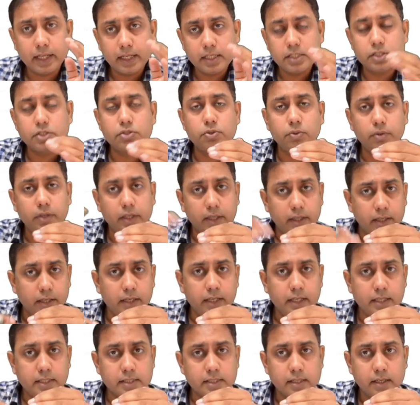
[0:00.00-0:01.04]
tends to
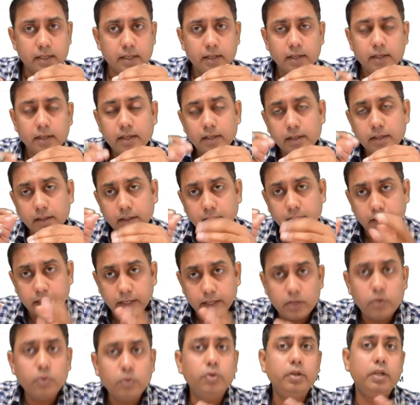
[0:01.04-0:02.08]
decrease,
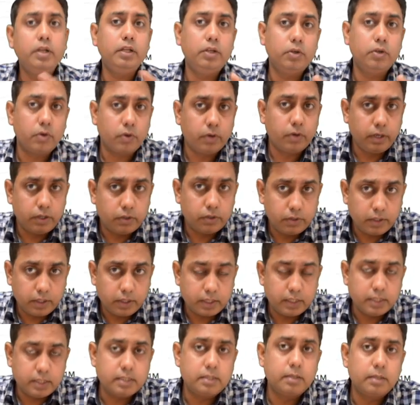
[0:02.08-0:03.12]
then only you're going to
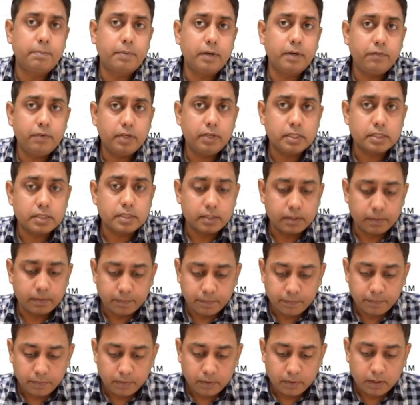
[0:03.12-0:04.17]
decrease the prevalence.
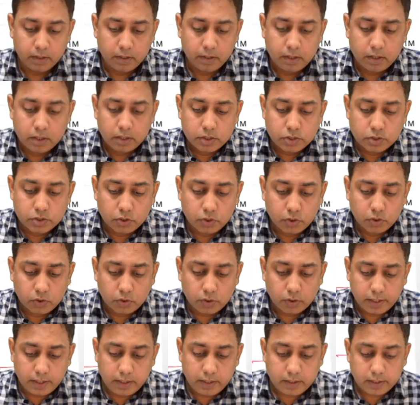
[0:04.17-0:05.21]

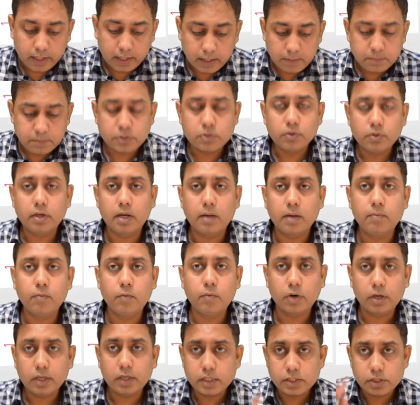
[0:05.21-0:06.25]
So in times to come,
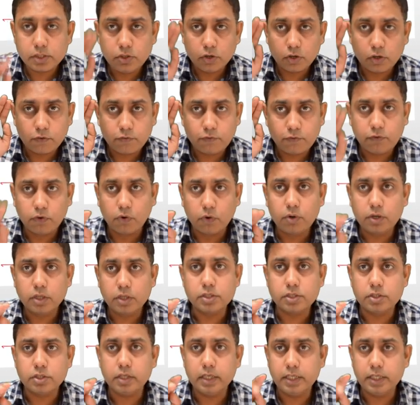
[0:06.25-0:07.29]
what is your
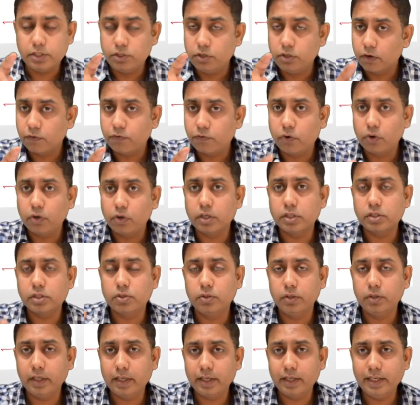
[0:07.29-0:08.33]
focus? Is your focus
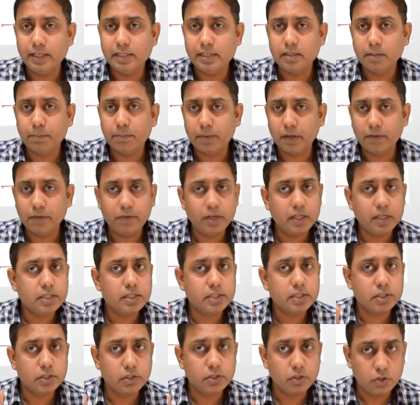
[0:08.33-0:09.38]
to decrease the
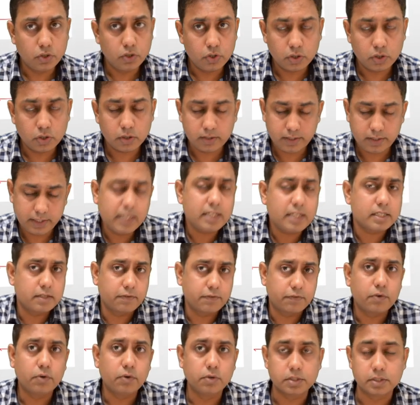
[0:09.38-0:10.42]
prevalence? Yes,
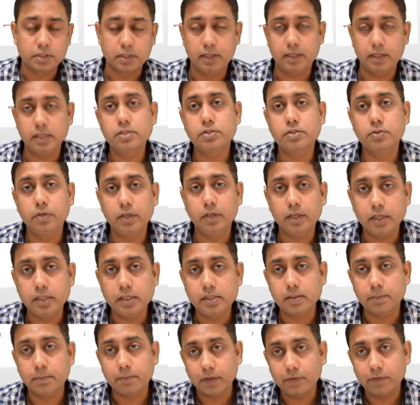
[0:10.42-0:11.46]
of course, it is to decrease
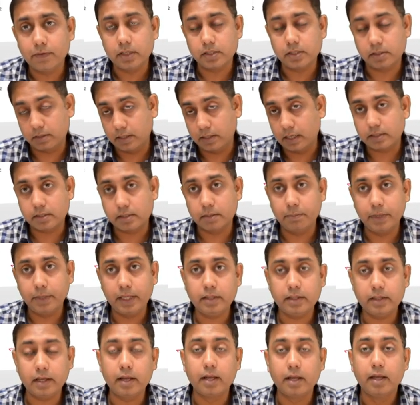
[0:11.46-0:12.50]
the prevalence. That's the
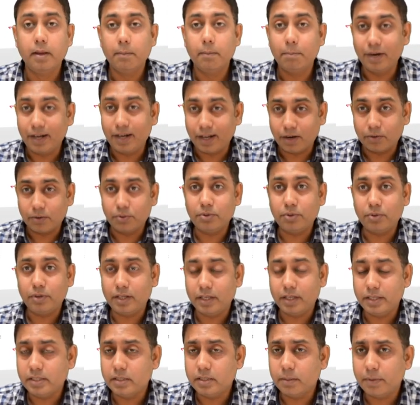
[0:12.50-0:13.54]
main thing. But how to
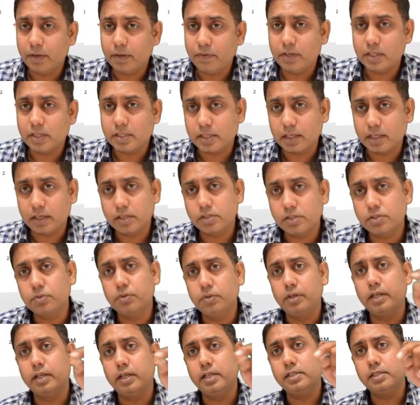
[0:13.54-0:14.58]
decrease the prevalence? It is to
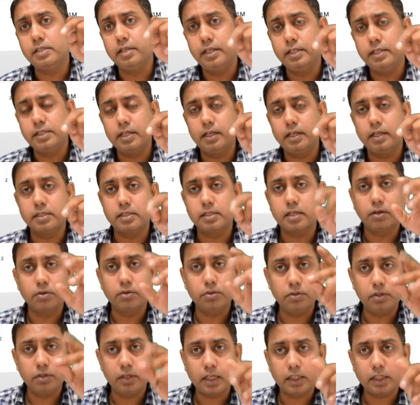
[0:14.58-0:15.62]
decrease the incidence. How
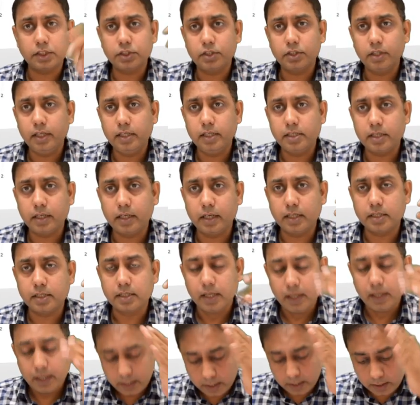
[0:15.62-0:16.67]
to touch the incidence?
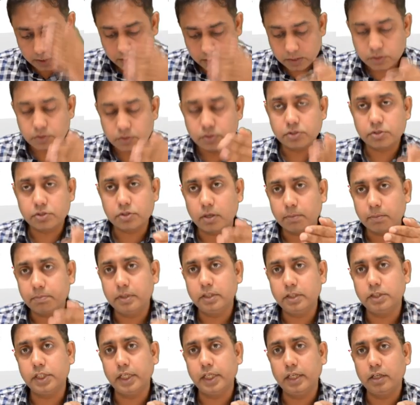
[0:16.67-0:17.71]
It is to stop
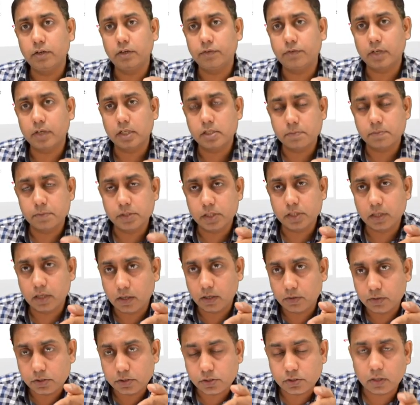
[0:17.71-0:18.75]
the chain of transmission.
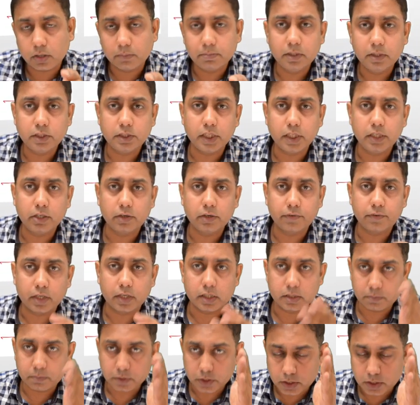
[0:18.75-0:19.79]
How to stop the chain of
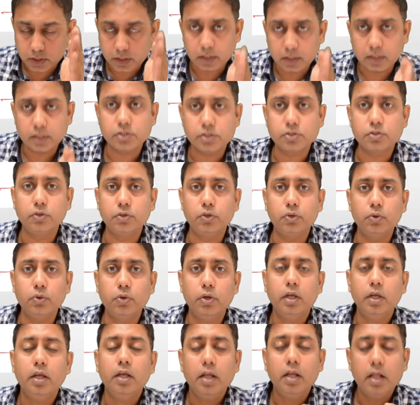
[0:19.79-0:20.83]
transmission? It is to do
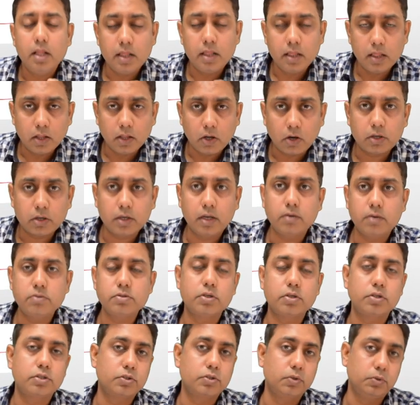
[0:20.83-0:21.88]

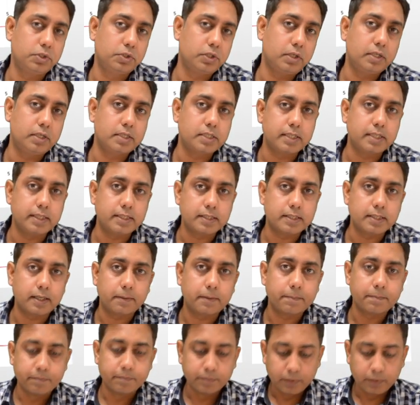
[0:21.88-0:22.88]
lockdowns or social distancing.